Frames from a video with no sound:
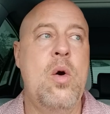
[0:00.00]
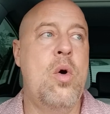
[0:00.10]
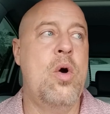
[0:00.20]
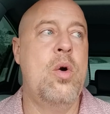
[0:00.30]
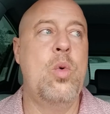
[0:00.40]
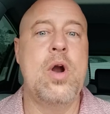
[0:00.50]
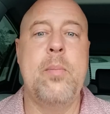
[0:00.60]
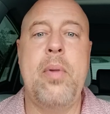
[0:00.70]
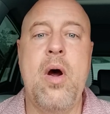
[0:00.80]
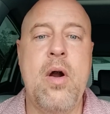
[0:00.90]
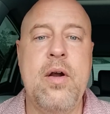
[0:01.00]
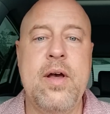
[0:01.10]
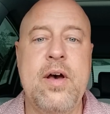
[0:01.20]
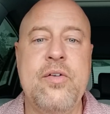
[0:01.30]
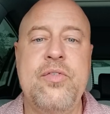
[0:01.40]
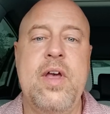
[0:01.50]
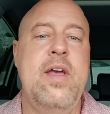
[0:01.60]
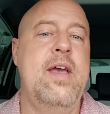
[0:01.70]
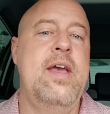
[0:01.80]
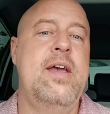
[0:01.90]
or were a part of
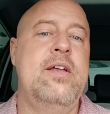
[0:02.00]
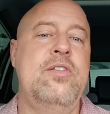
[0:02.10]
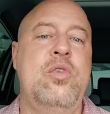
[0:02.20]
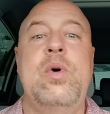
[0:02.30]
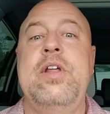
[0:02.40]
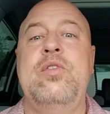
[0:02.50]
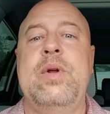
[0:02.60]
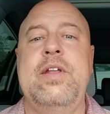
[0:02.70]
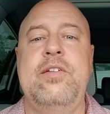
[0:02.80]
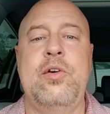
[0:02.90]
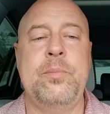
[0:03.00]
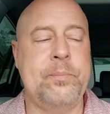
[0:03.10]
in 2022.